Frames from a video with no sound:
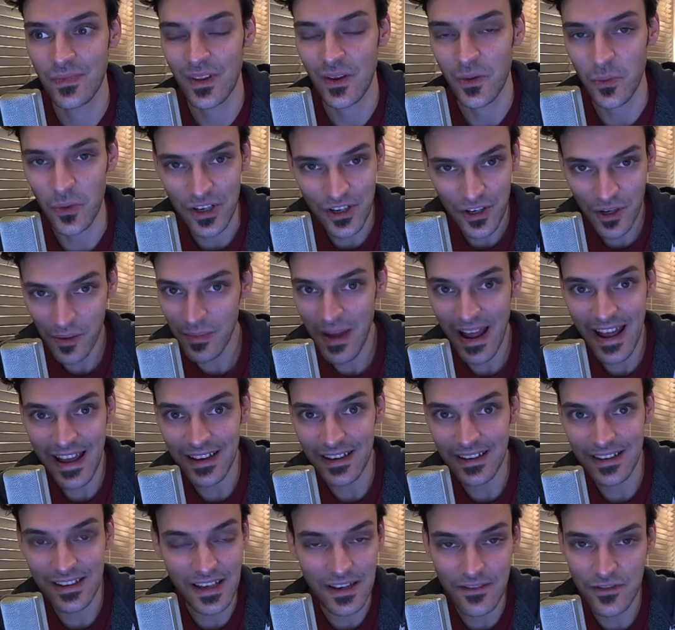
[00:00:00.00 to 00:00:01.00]
When your
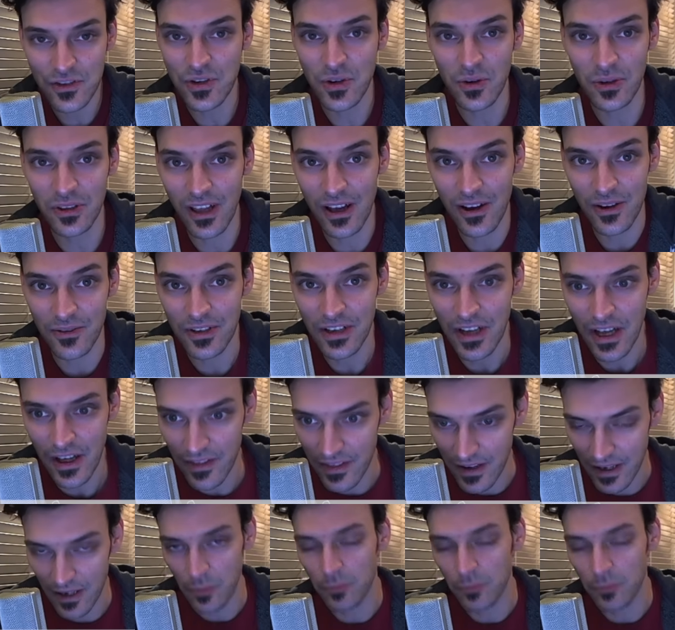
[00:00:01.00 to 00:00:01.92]
bank gives you a loan, they're